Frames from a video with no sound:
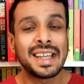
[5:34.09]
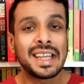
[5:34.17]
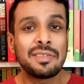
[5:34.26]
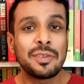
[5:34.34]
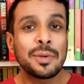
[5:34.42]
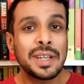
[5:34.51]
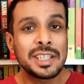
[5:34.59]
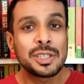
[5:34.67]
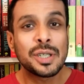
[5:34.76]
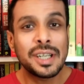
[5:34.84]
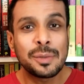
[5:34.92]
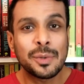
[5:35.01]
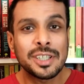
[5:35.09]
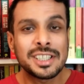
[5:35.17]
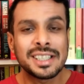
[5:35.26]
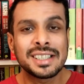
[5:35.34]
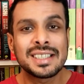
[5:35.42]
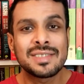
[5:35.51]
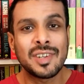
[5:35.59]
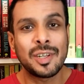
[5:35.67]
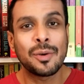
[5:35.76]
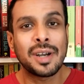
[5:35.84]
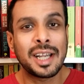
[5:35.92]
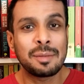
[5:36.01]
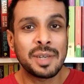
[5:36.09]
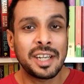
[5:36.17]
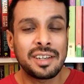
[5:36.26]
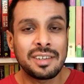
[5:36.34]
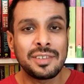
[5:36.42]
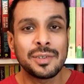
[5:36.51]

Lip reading: If you enjoyed watching this video and my review,